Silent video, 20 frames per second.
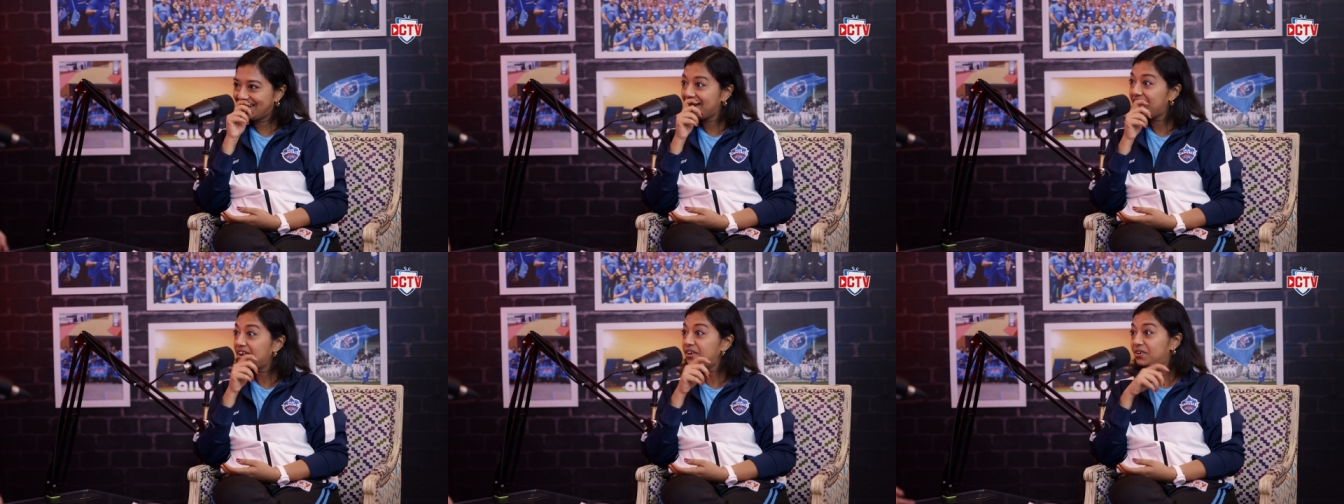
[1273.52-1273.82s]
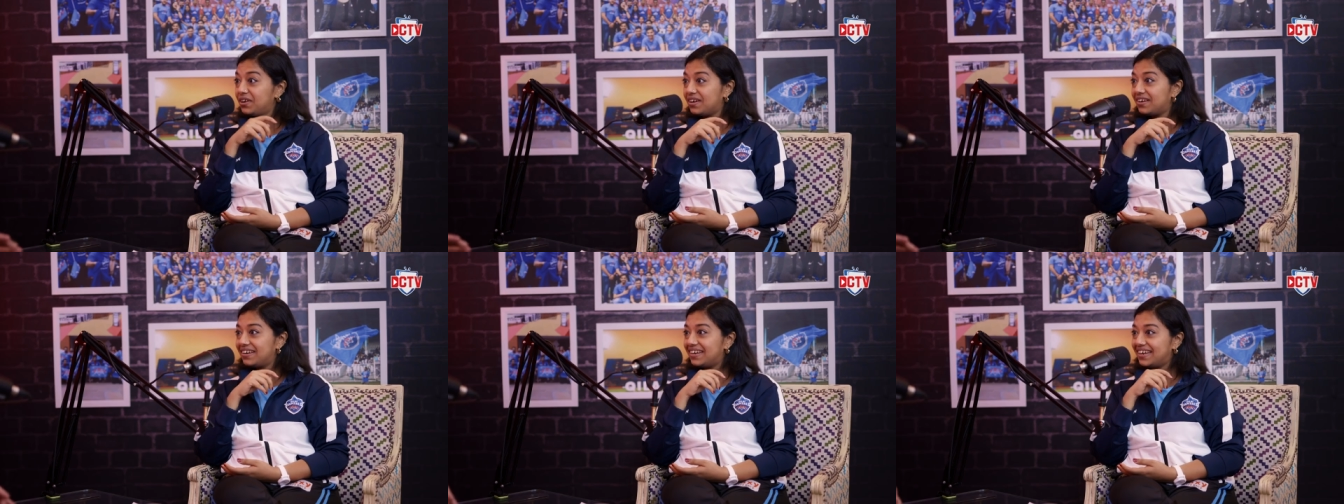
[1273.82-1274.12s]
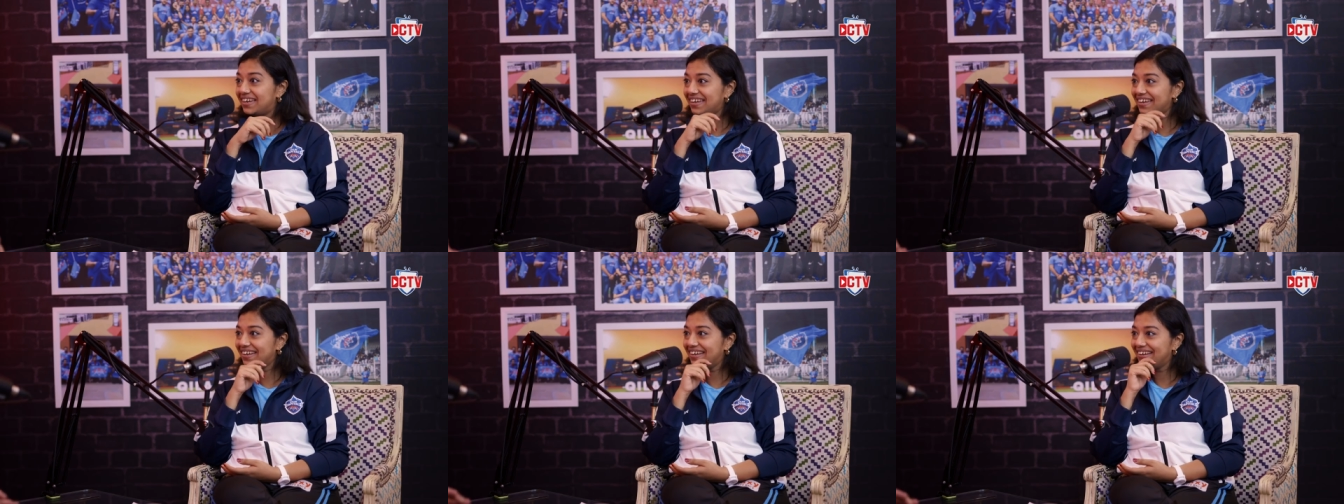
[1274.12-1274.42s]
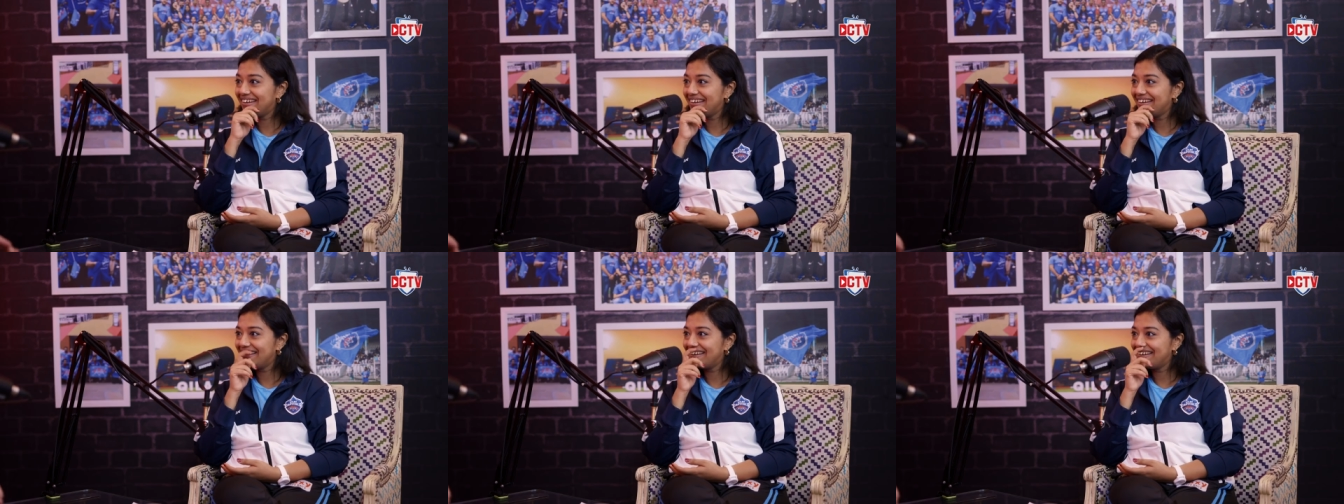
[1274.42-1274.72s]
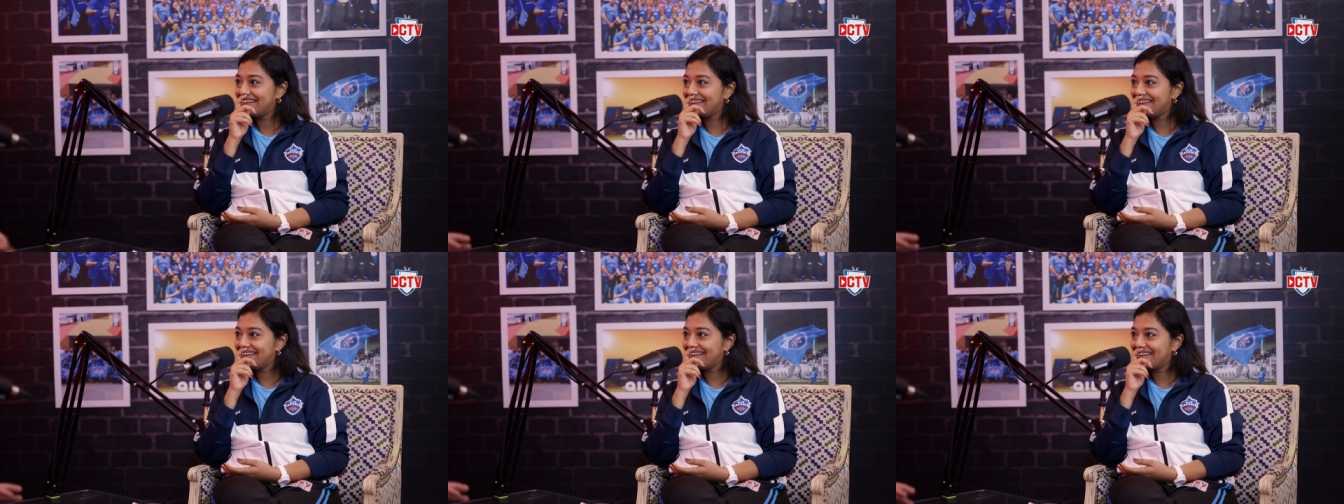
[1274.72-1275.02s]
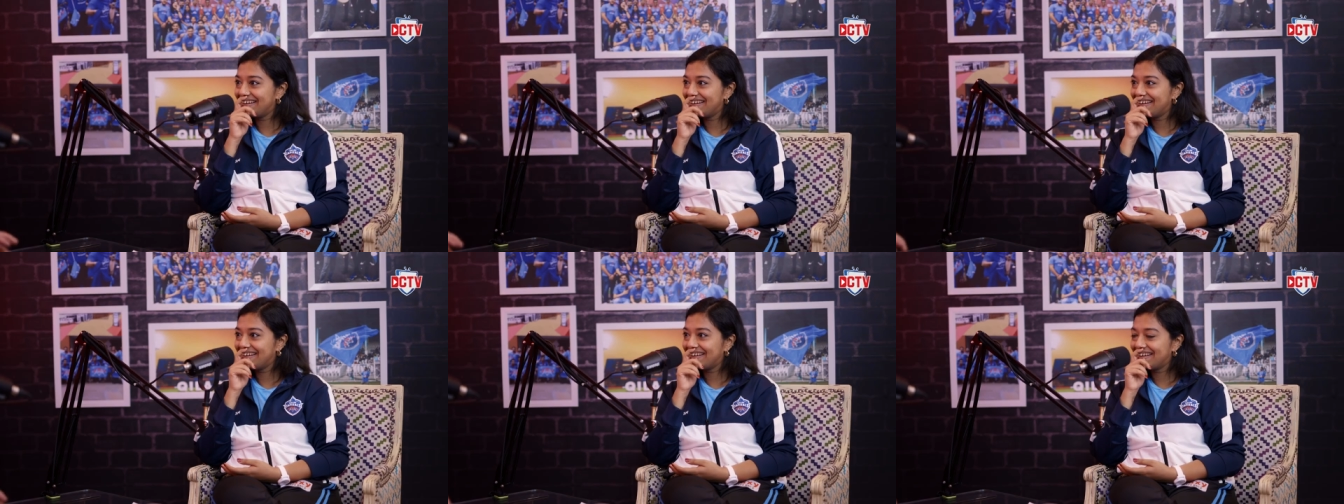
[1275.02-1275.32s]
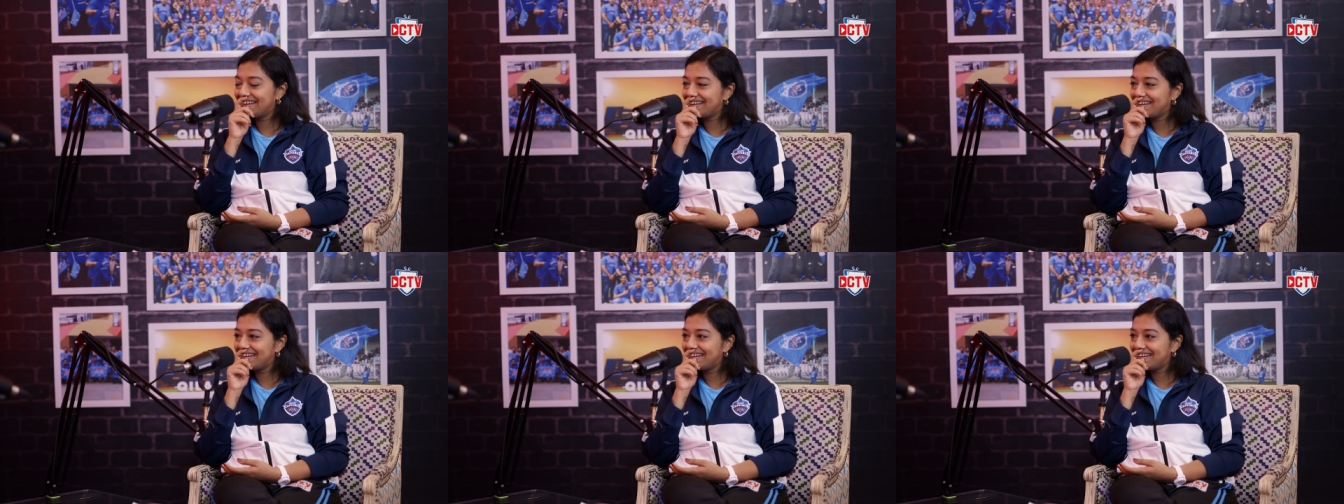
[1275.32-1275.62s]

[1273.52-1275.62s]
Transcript: Really? I've got every year